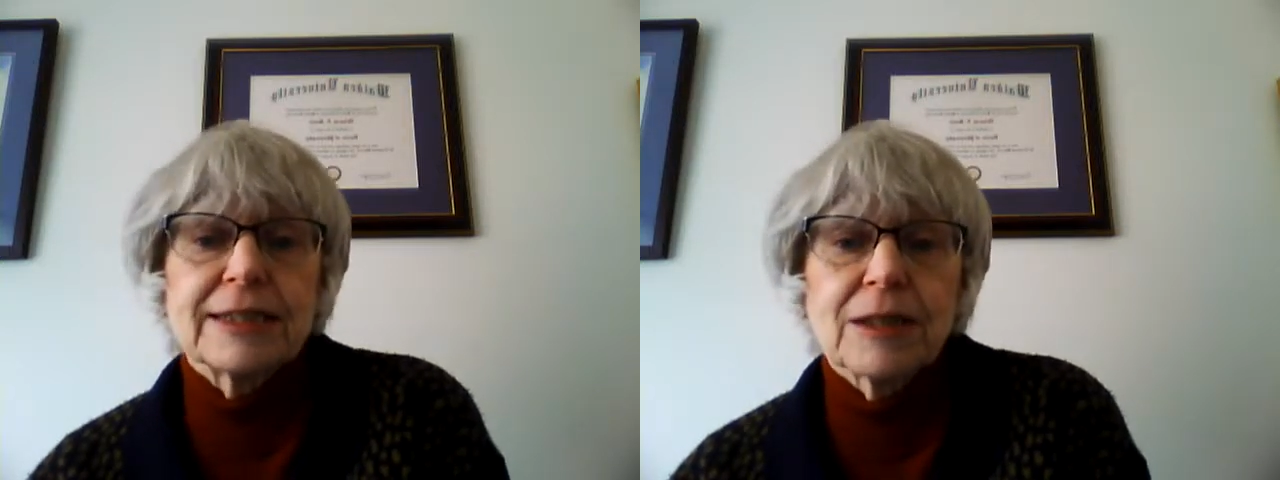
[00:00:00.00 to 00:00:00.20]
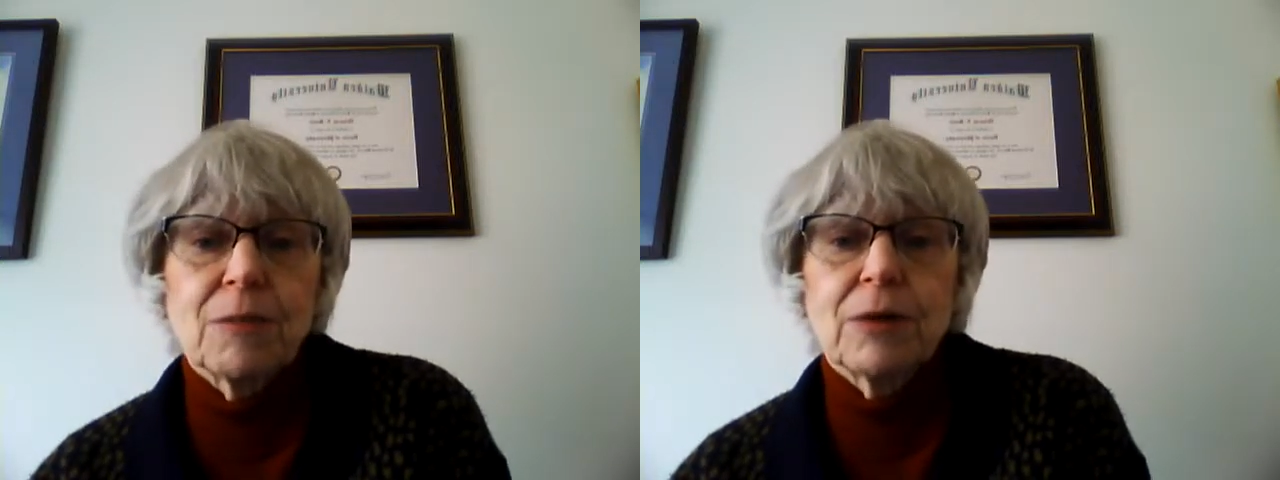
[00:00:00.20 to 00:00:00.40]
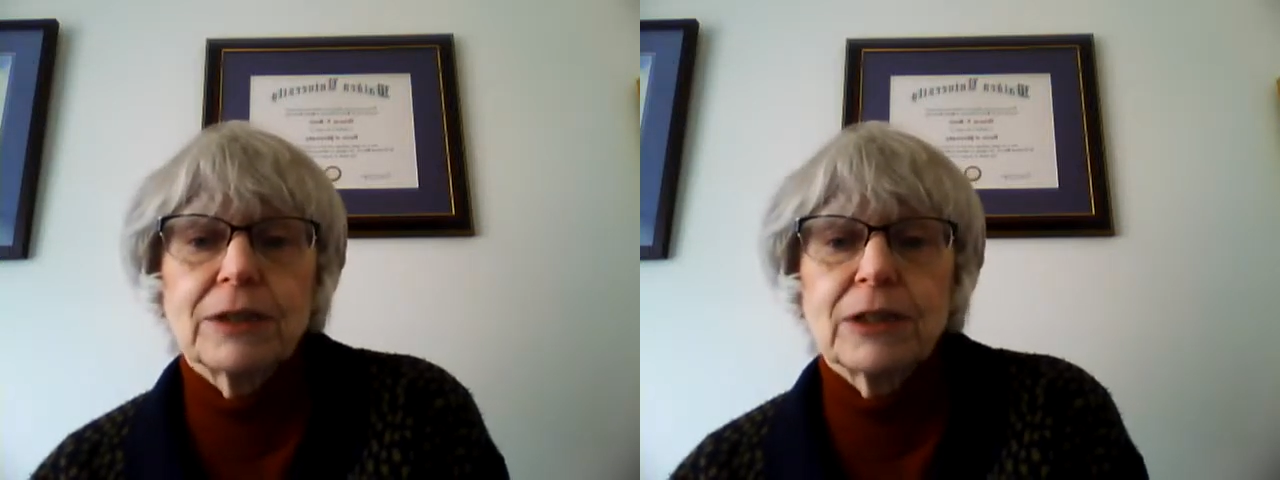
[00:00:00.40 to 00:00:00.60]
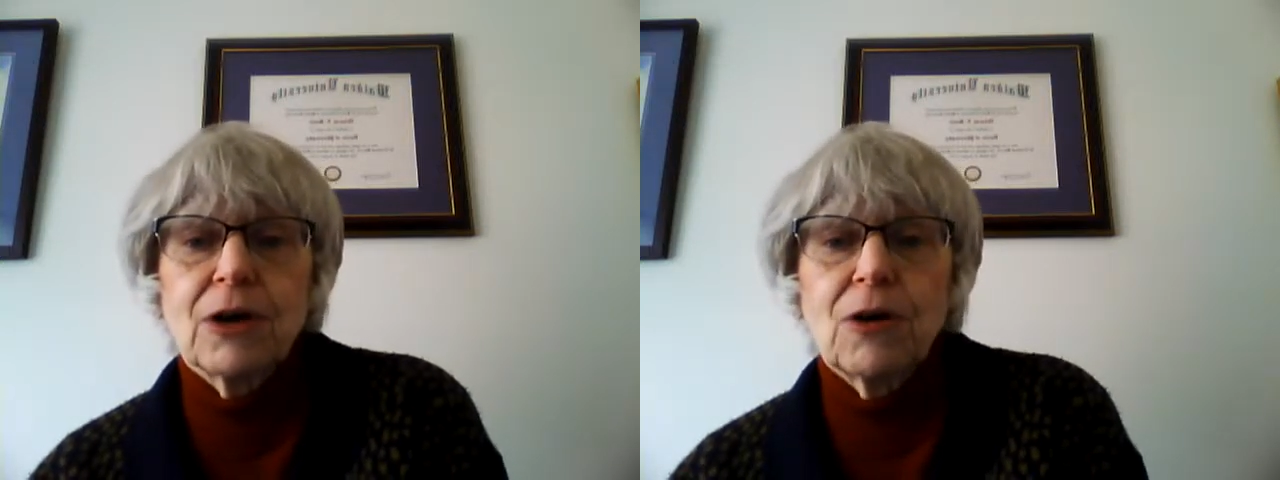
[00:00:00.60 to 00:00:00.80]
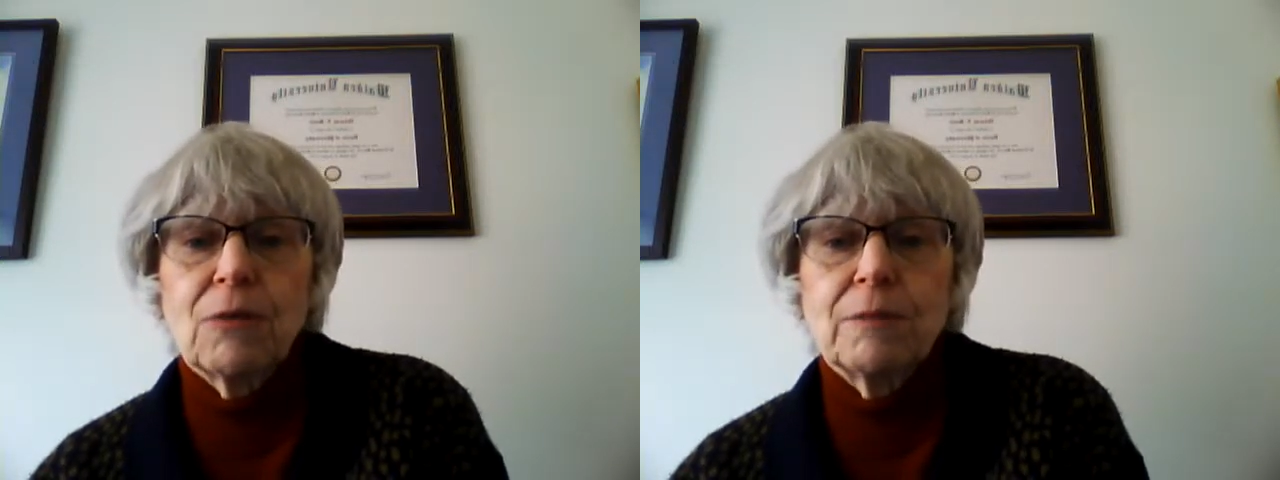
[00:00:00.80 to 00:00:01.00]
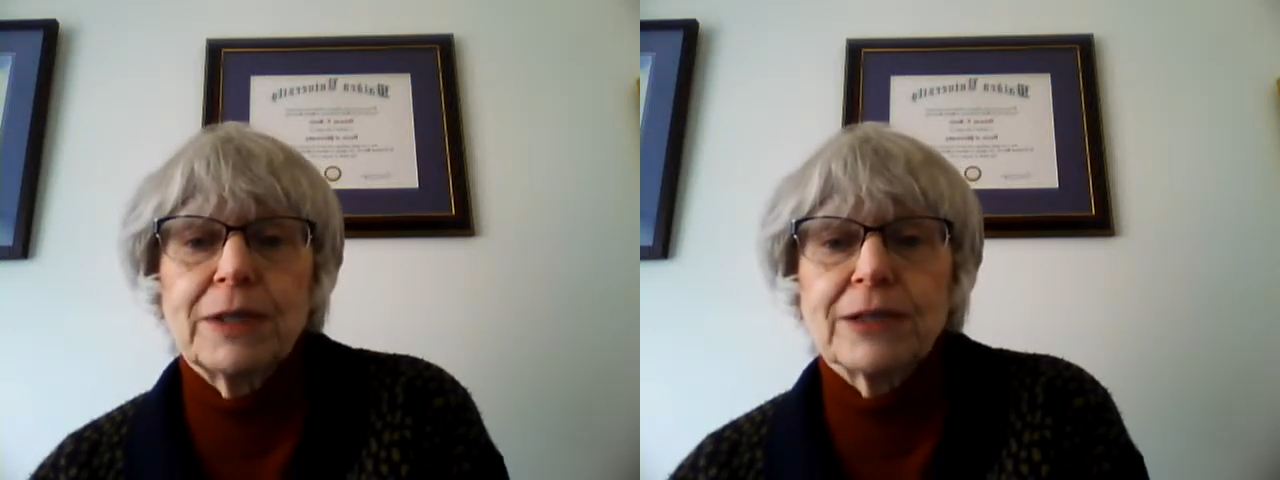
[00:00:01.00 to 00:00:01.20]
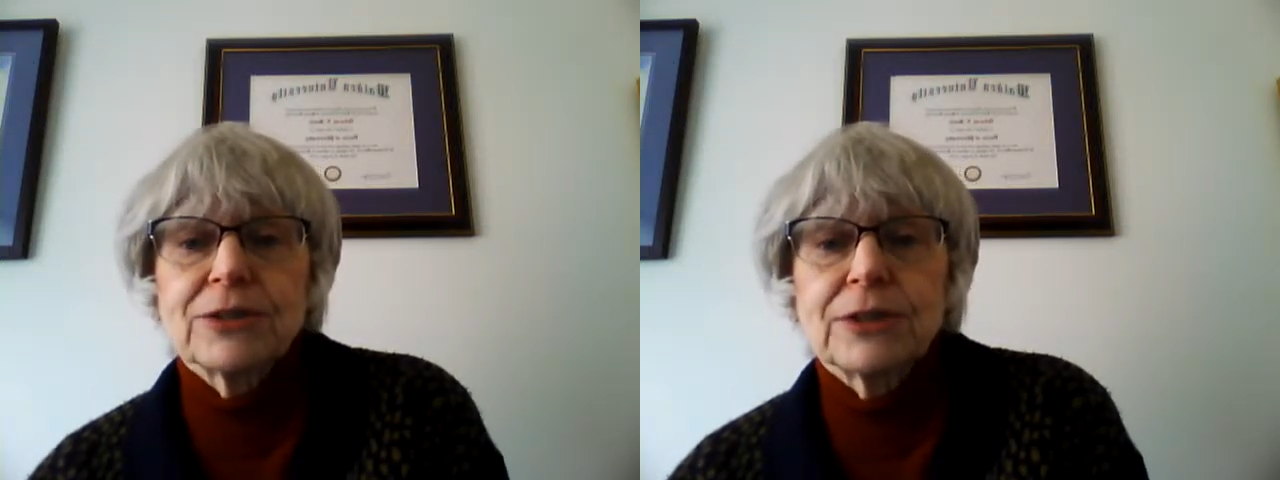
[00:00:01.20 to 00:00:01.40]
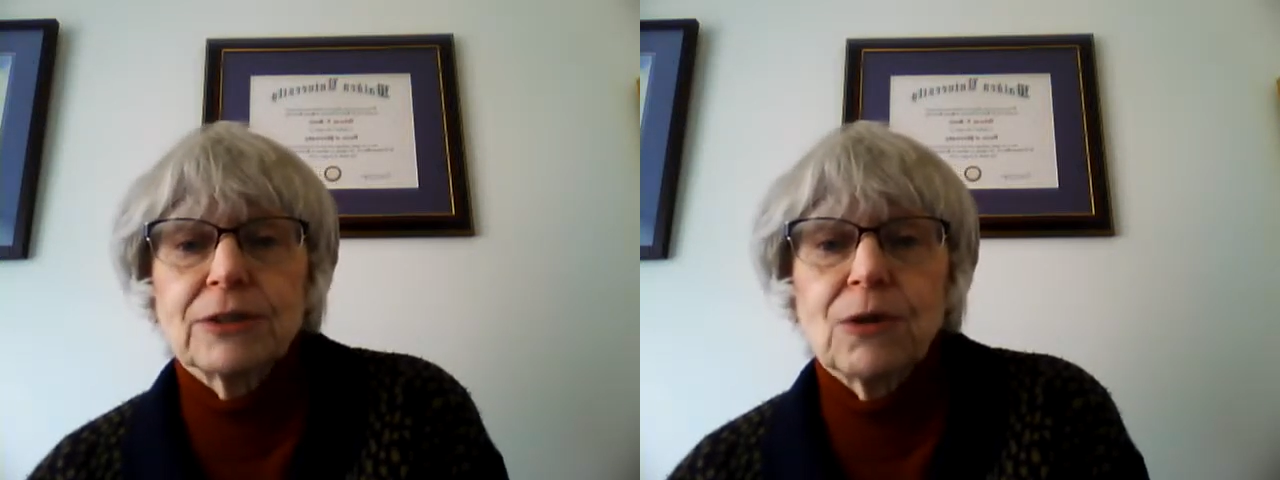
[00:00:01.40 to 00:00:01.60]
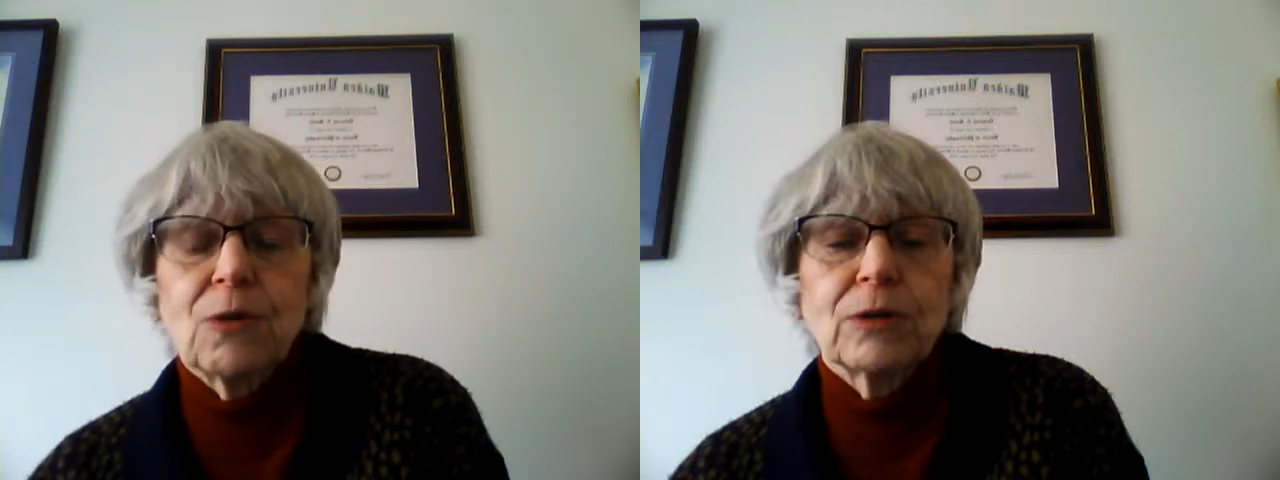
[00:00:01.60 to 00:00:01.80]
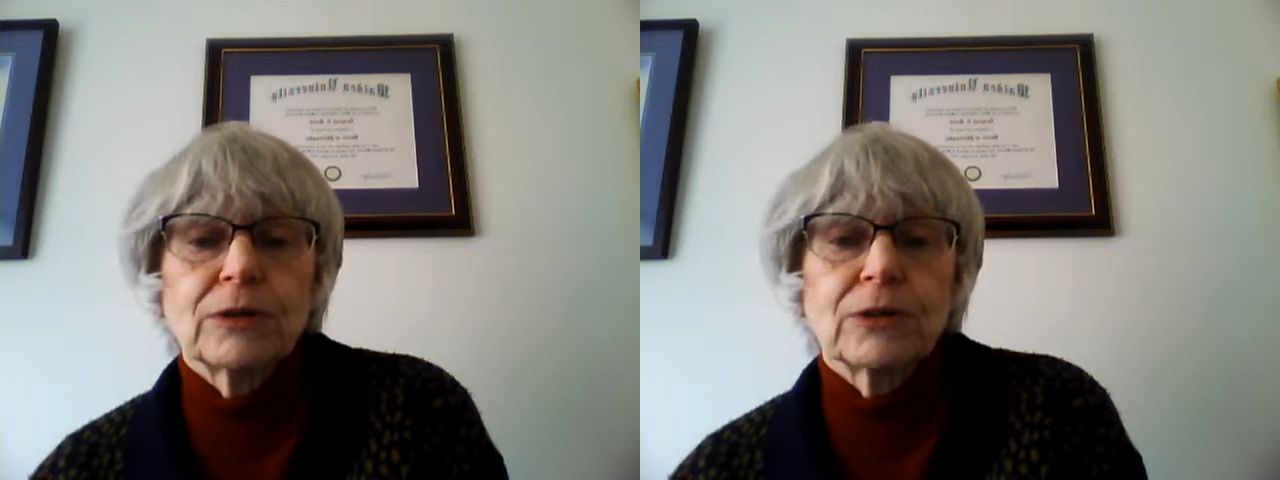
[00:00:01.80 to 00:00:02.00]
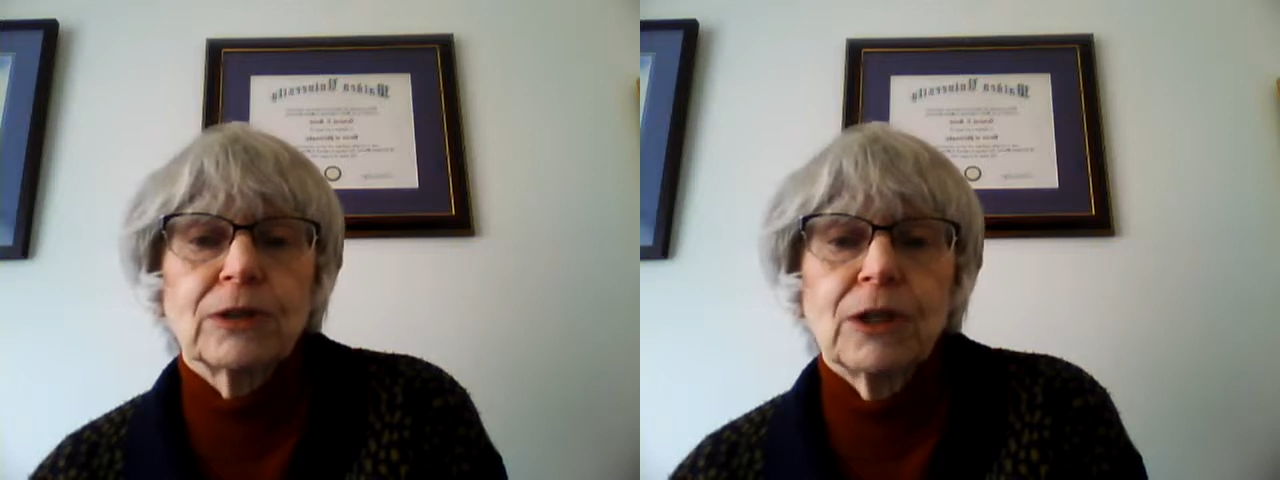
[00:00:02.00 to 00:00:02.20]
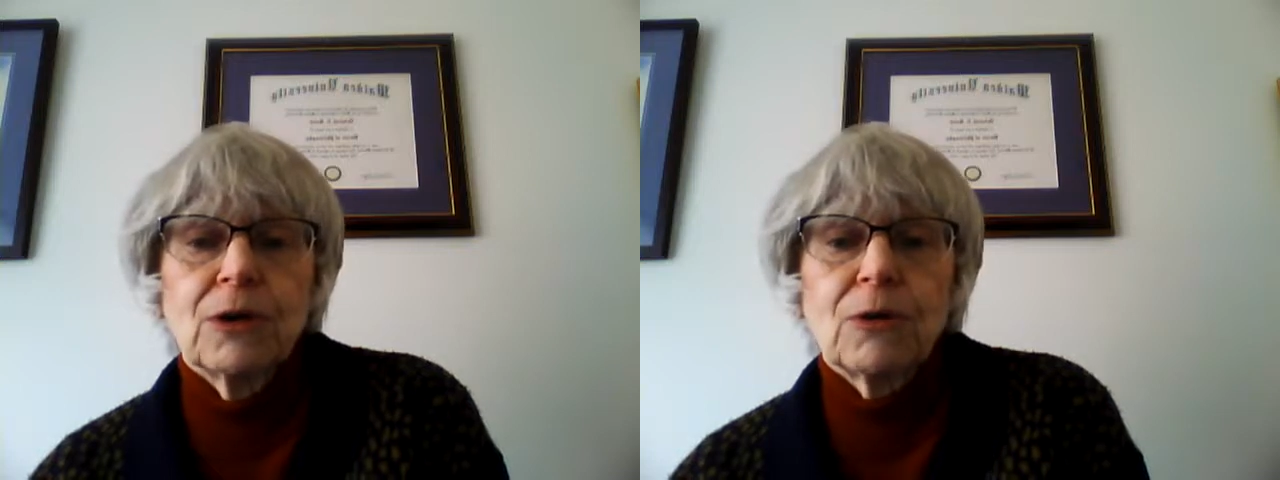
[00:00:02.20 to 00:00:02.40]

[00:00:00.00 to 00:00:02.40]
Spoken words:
someone go because they're older